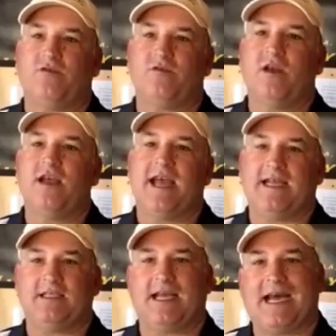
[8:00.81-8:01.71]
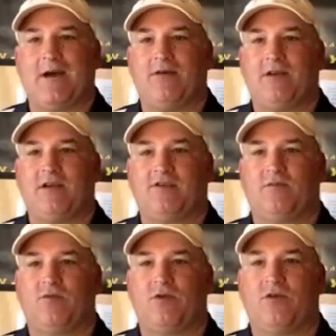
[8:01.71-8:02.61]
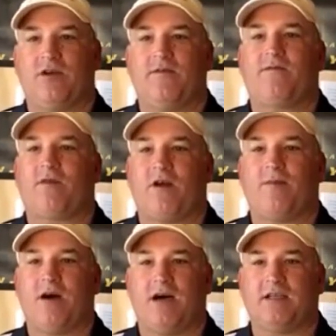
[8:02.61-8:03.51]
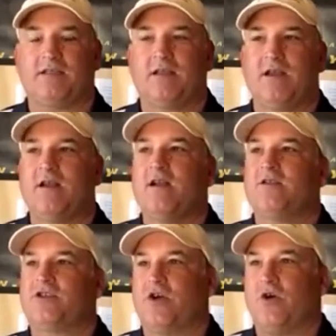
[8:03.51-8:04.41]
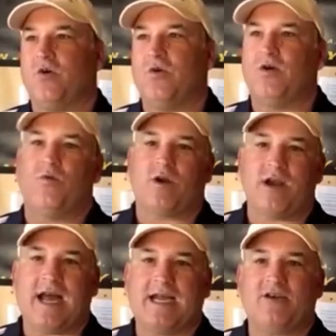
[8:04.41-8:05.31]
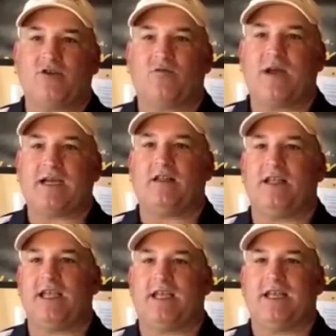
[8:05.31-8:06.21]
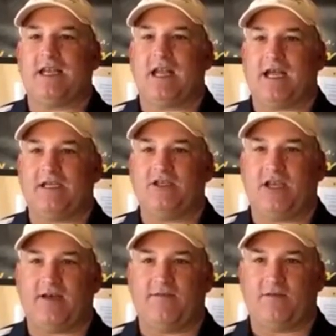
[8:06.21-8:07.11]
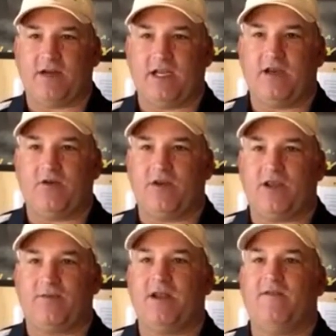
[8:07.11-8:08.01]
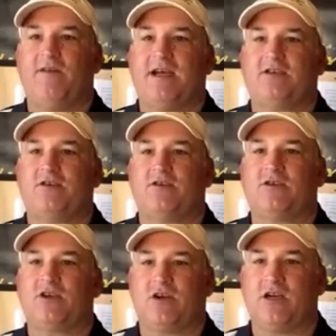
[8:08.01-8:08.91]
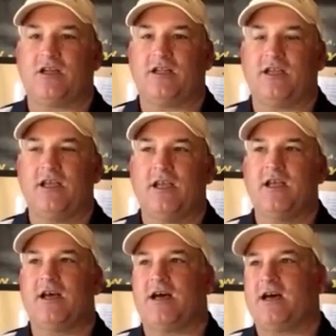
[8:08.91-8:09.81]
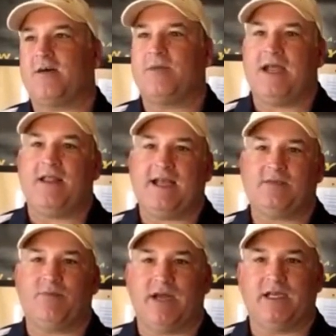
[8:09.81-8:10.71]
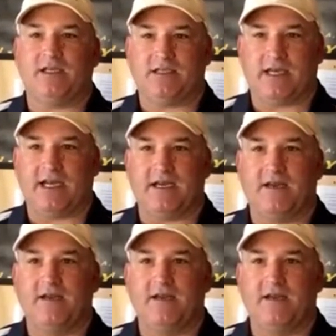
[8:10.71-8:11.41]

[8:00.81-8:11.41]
you as to how to custom order it from us. So we're not directly an inline shaft for any OEM manufacturers currently, and that's by design.